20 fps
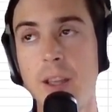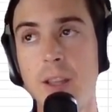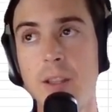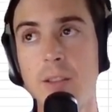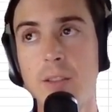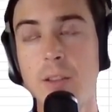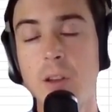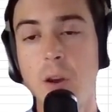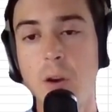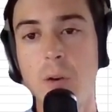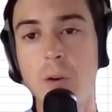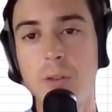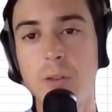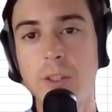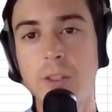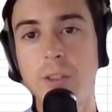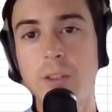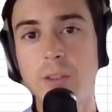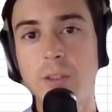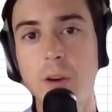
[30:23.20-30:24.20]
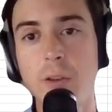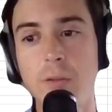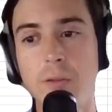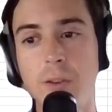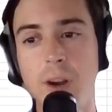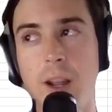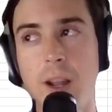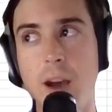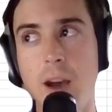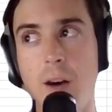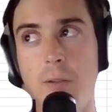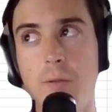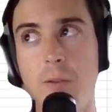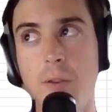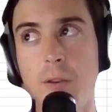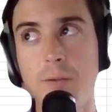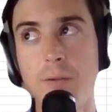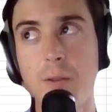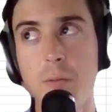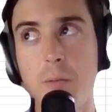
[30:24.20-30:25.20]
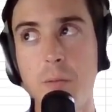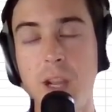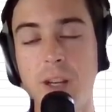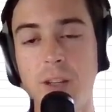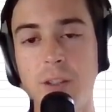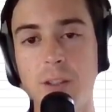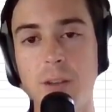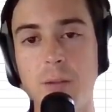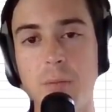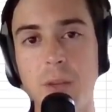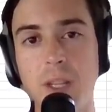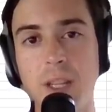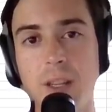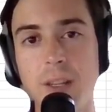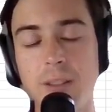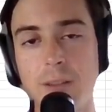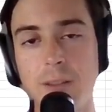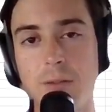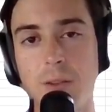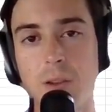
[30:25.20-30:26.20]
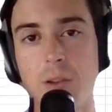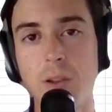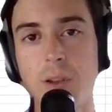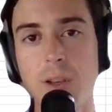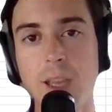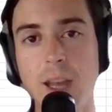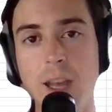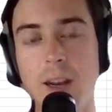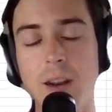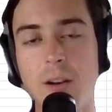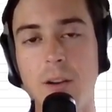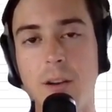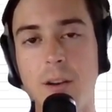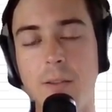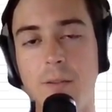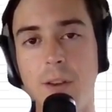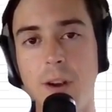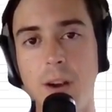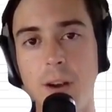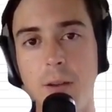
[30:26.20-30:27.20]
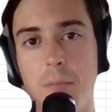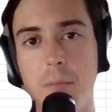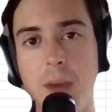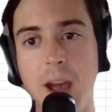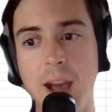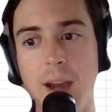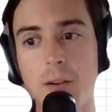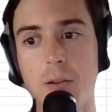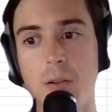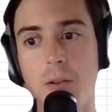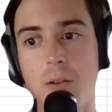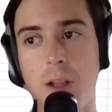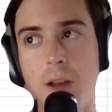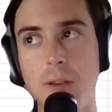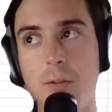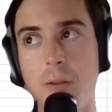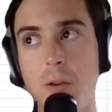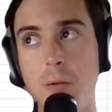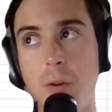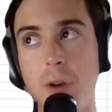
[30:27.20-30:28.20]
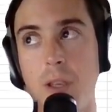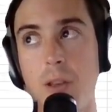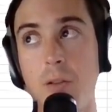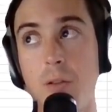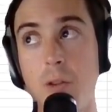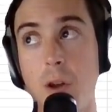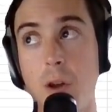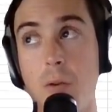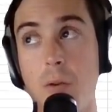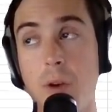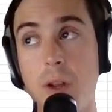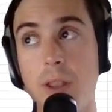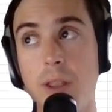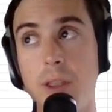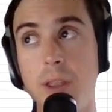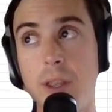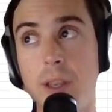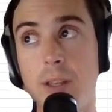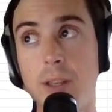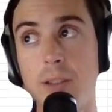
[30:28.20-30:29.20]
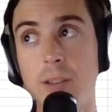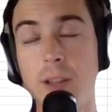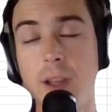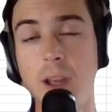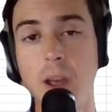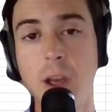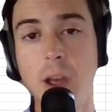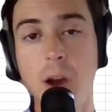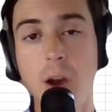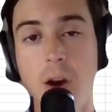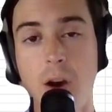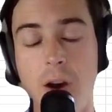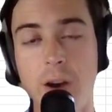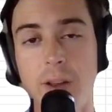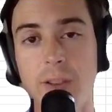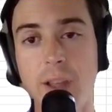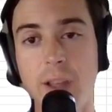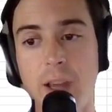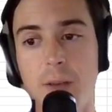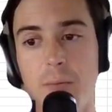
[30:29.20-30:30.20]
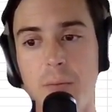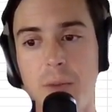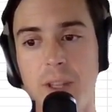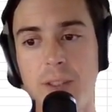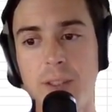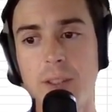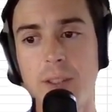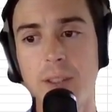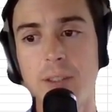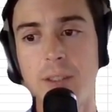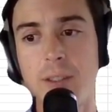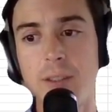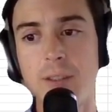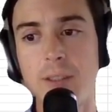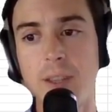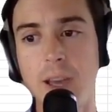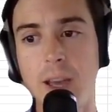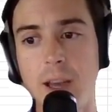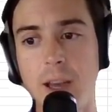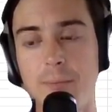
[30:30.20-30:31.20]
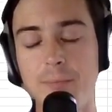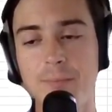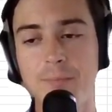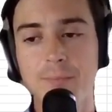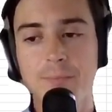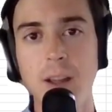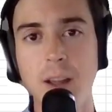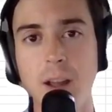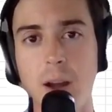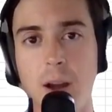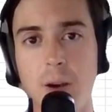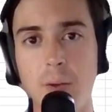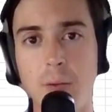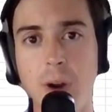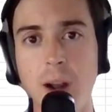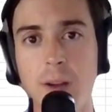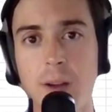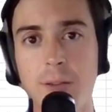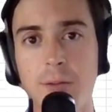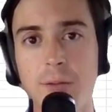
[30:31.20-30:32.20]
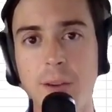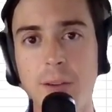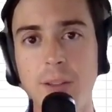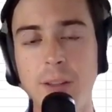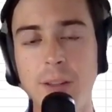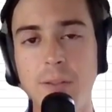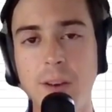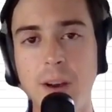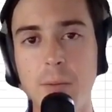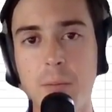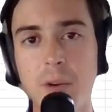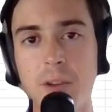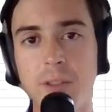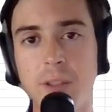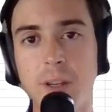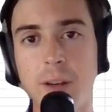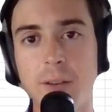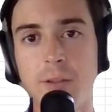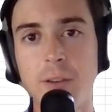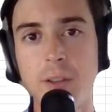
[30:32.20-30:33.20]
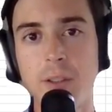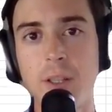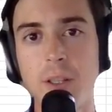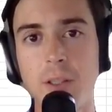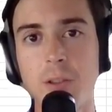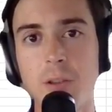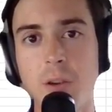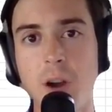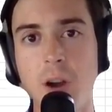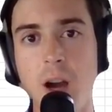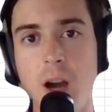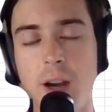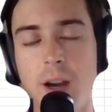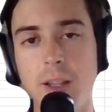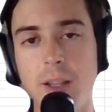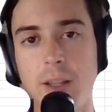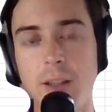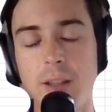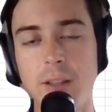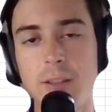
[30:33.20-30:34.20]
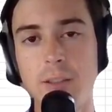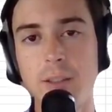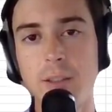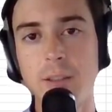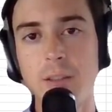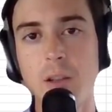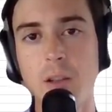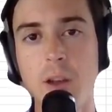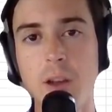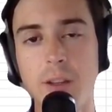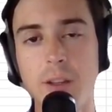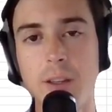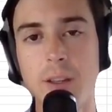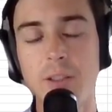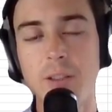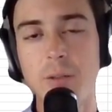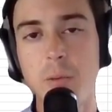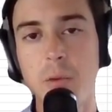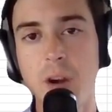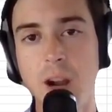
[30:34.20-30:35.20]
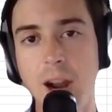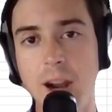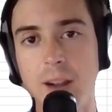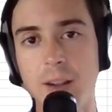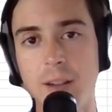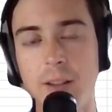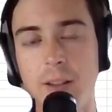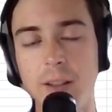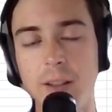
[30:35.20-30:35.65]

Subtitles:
So this is all very helpful information because if you look at it on a very macro level, what you know with this online business is that around 55% of their digital audience is logging in sporadically.